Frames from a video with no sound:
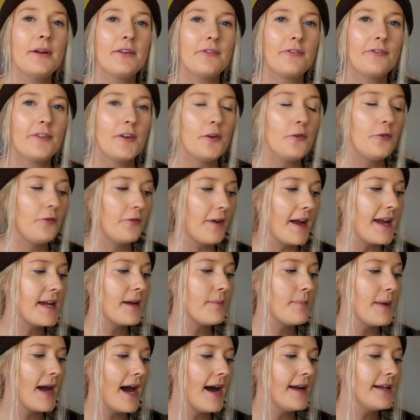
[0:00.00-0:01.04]
but feel fake
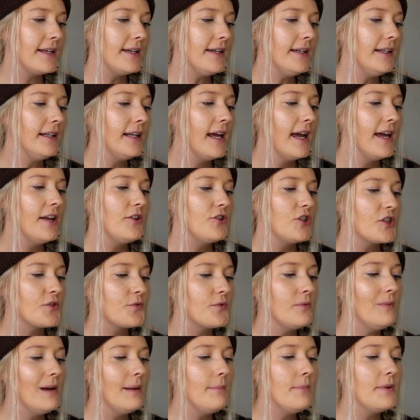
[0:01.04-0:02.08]
about it, just
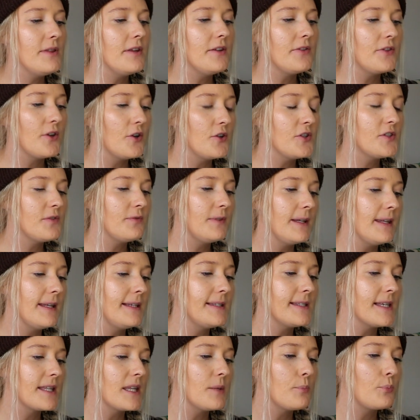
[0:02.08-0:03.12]
remember that those
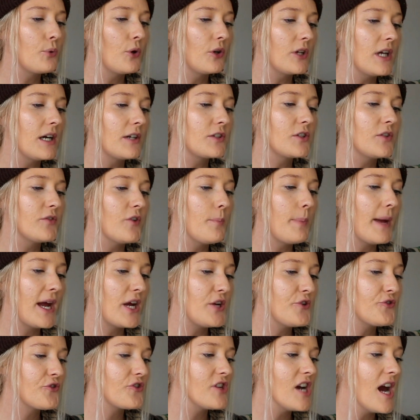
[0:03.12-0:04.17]
feelings are the product of a
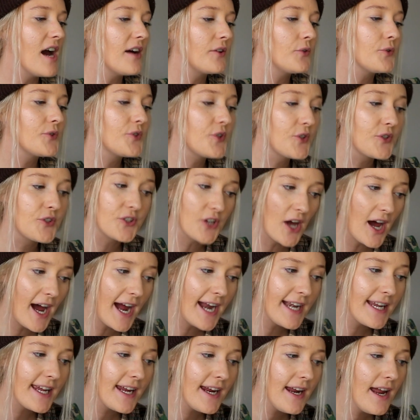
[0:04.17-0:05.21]
patriarchal
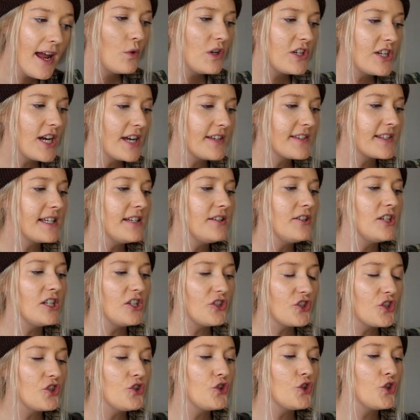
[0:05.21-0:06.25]
society which has
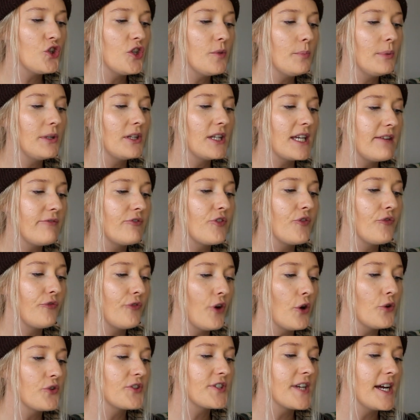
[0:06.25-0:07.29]
conditioned you to believe the
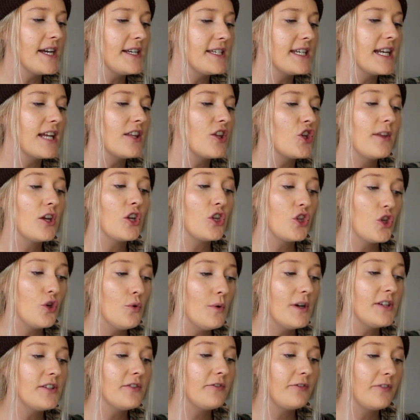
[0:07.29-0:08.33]
false idea that, that
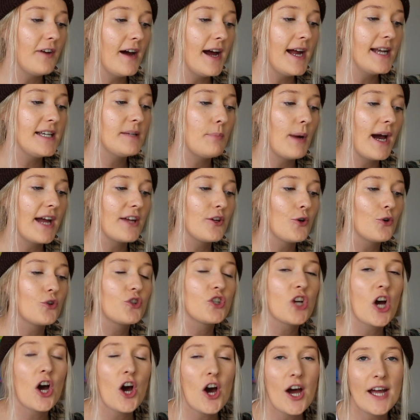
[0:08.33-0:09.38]
you are defined by your
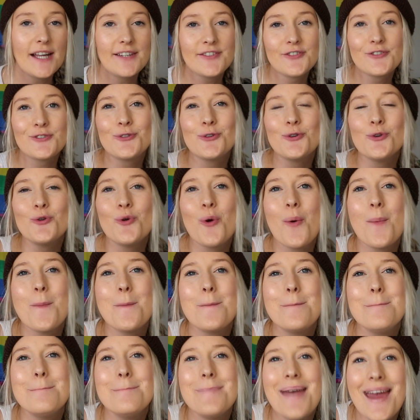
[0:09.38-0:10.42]
ties to
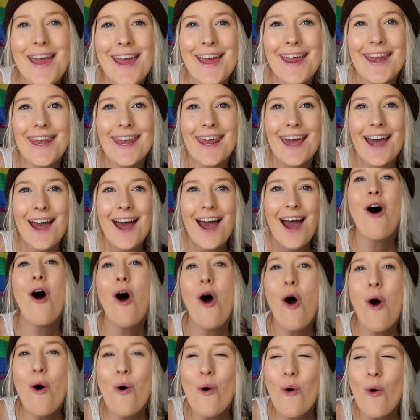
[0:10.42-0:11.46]
men.
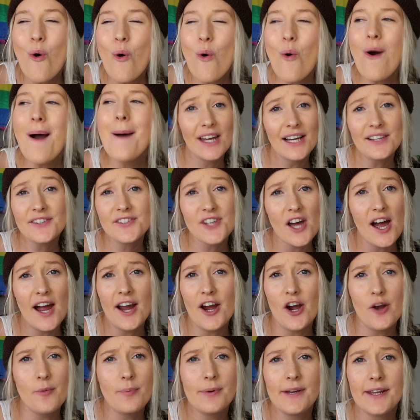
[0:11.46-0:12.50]
Oh, that's
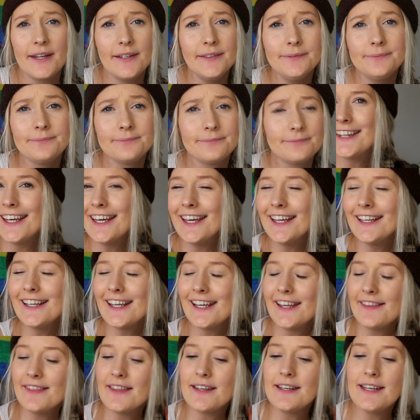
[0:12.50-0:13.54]
eye-opening. Then
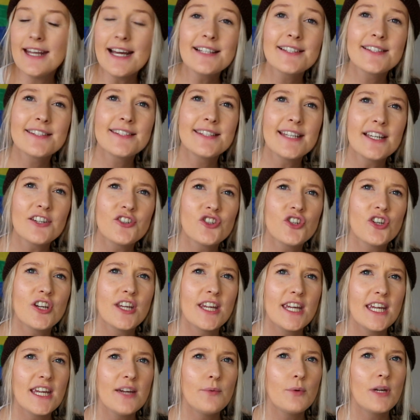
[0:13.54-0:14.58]
in the next section
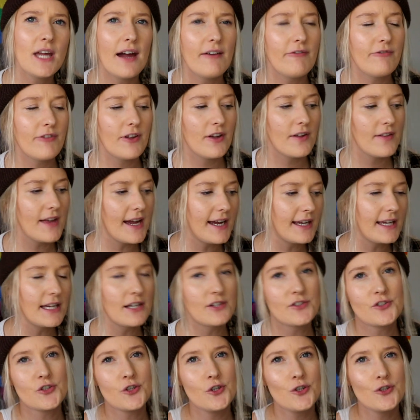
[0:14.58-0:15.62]
here, we have the like
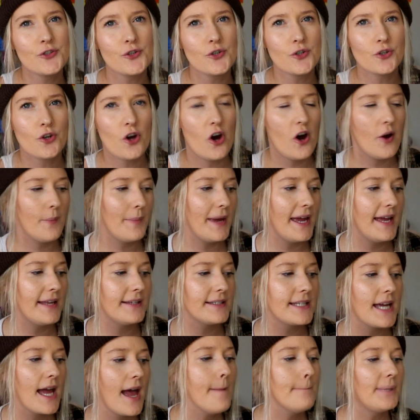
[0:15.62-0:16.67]
excuse or
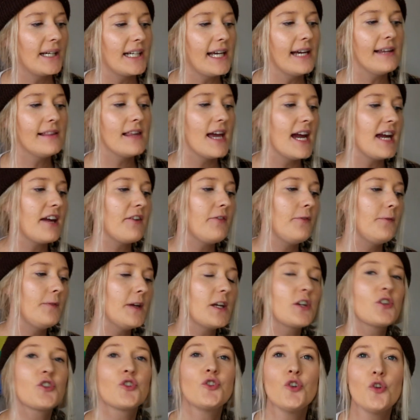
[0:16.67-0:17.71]
comment, but I like
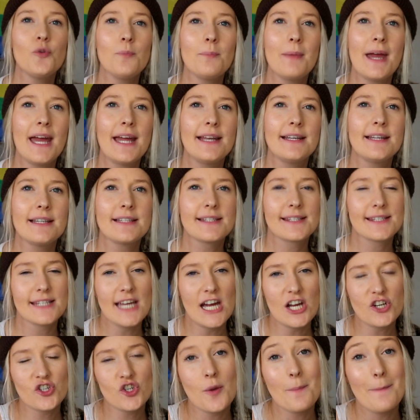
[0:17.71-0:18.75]
fictional men
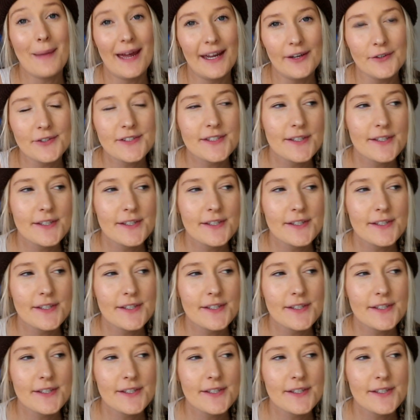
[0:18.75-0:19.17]
slash male